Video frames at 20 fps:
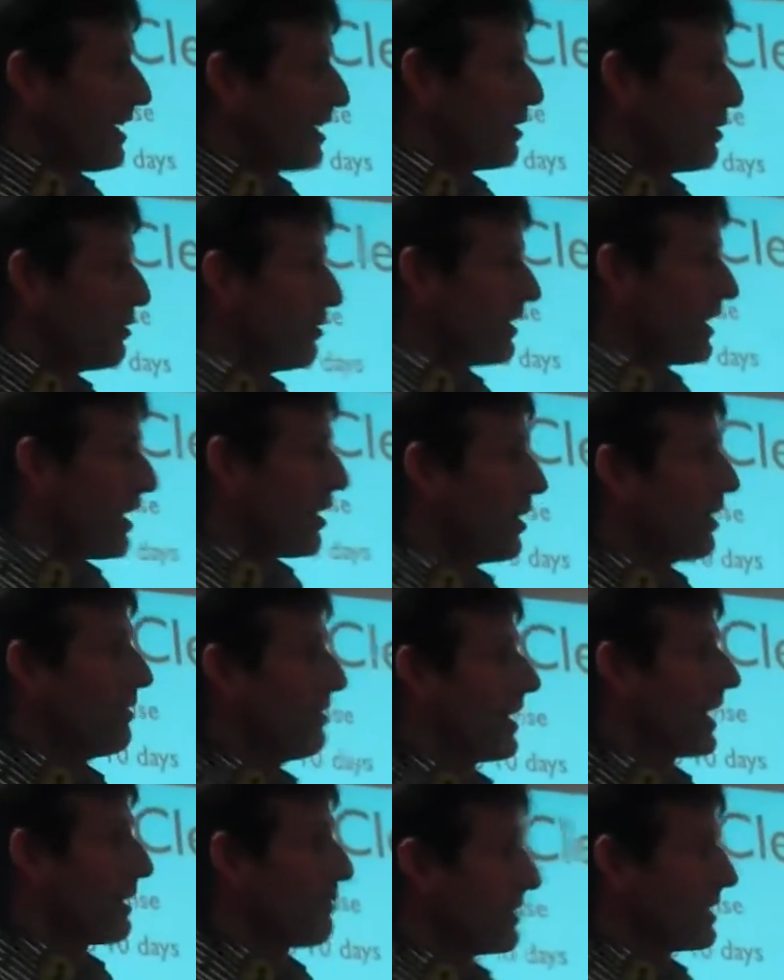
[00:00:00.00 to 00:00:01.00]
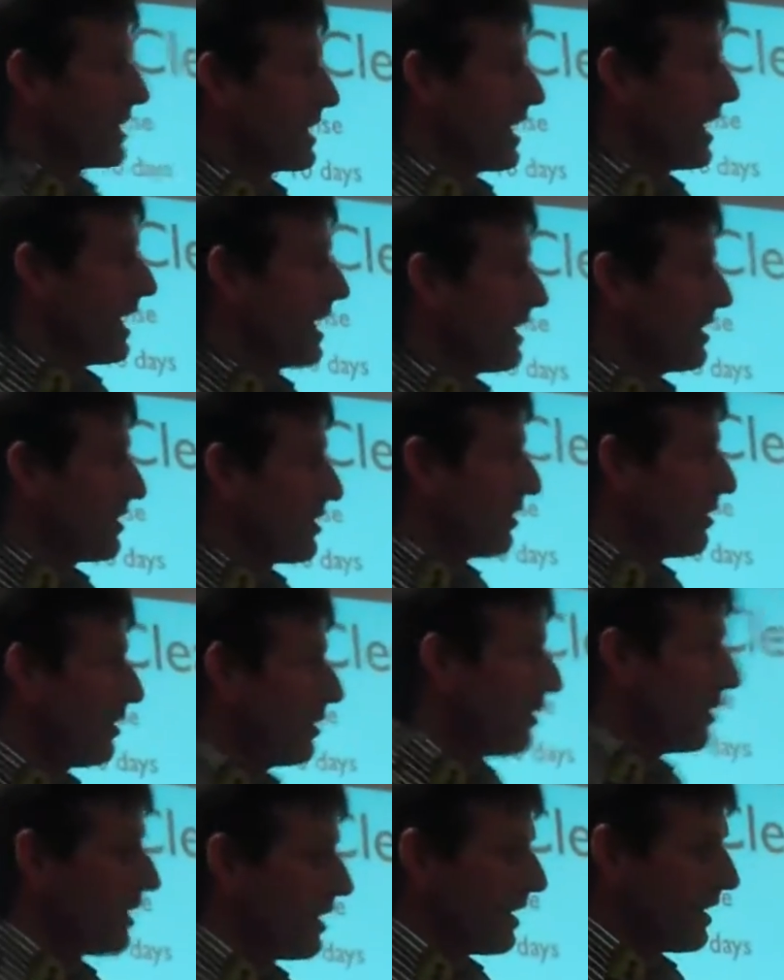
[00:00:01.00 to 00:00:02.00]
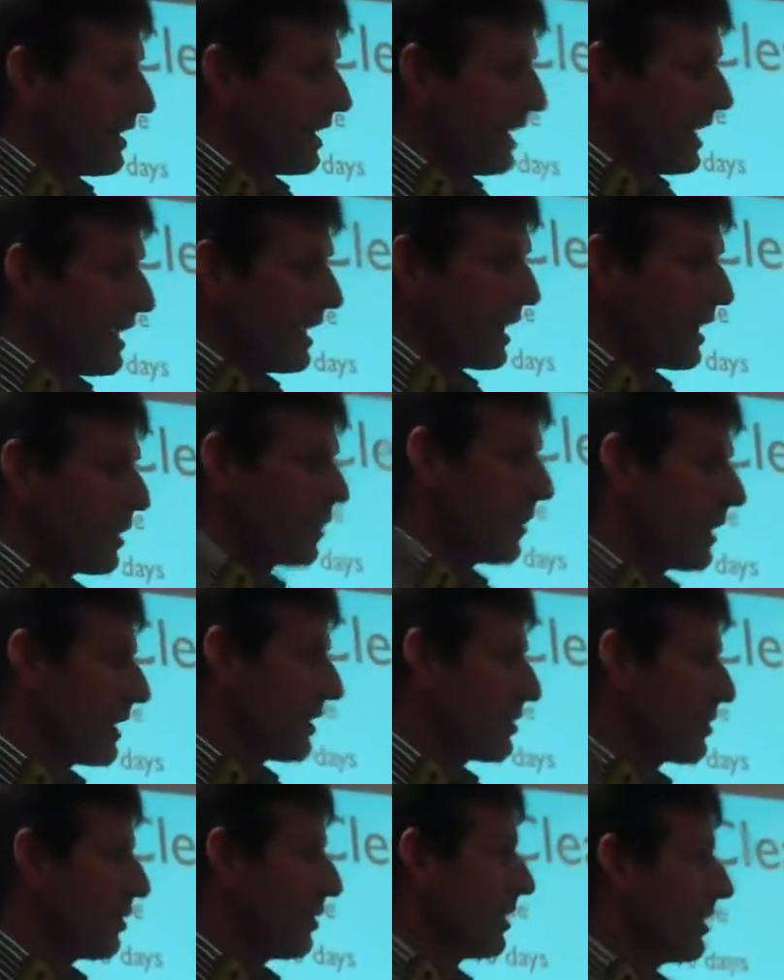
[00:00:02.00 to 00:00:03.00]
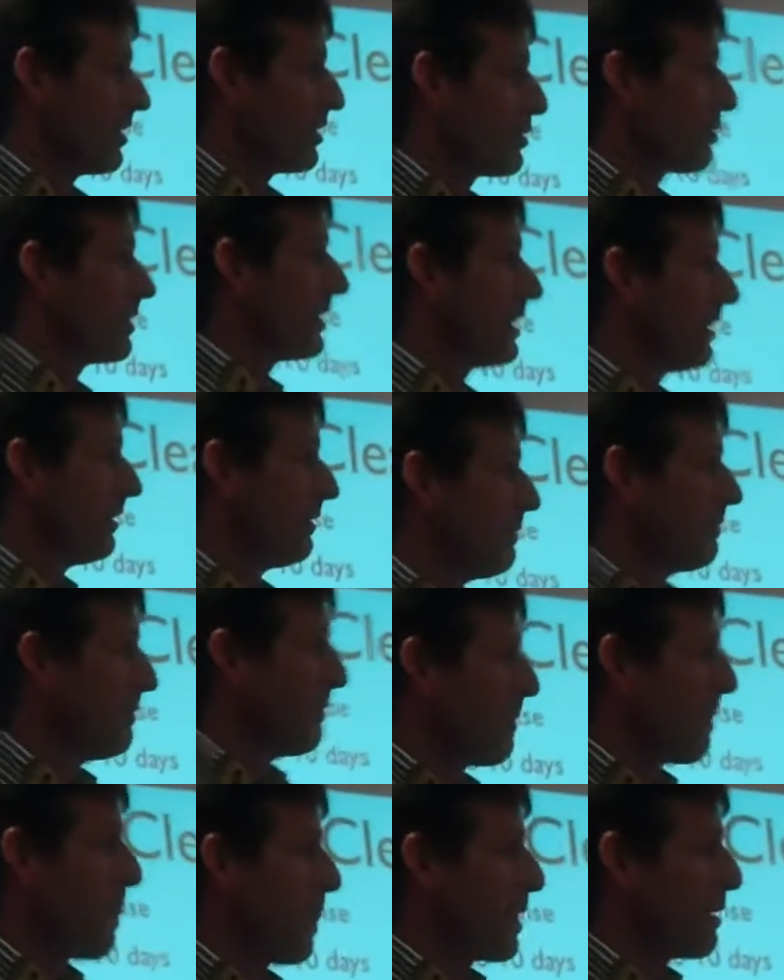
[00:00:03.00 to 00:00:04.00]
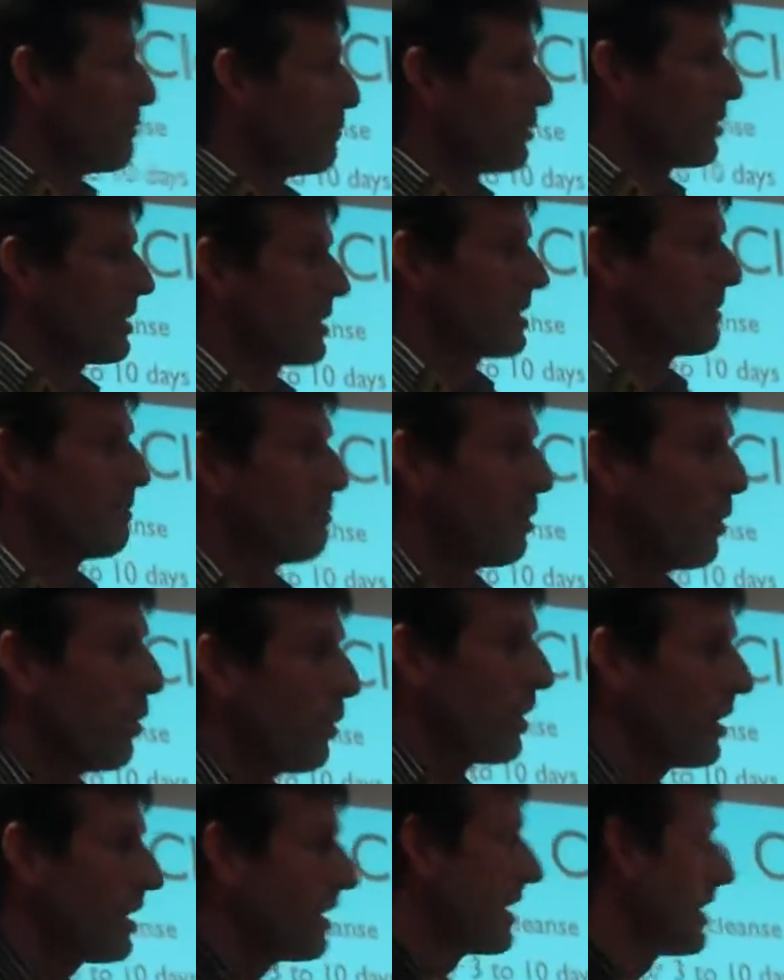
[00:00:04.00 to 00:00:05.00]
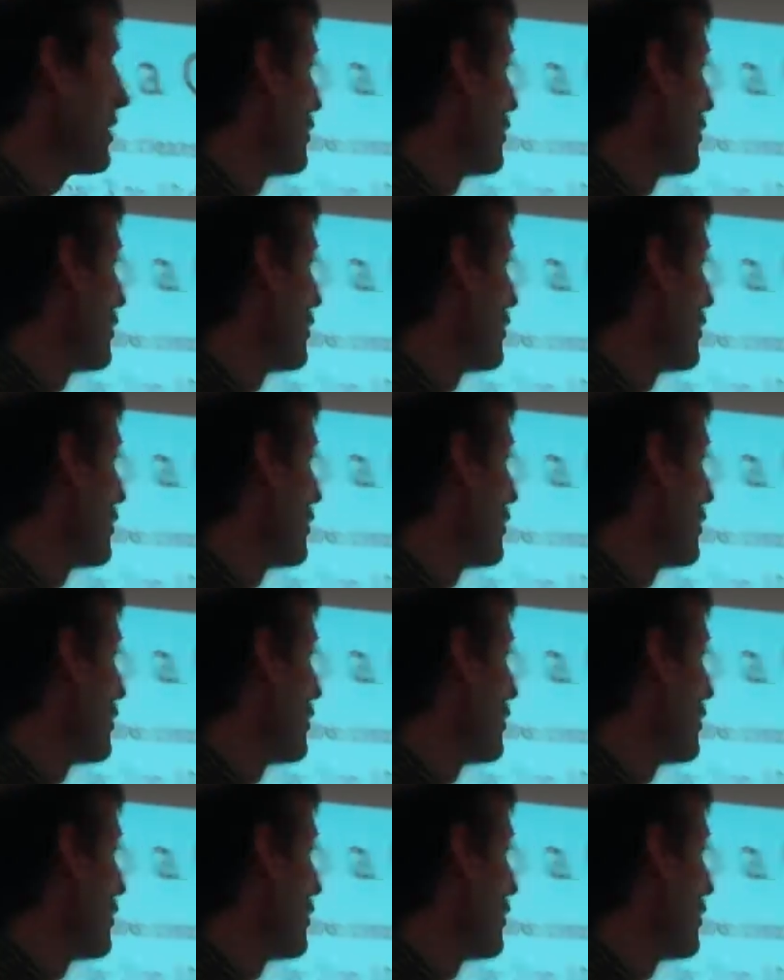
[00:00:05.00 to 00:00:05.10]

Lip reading: the Ayurvedic massage, or you can go to a sauna as well. But it's important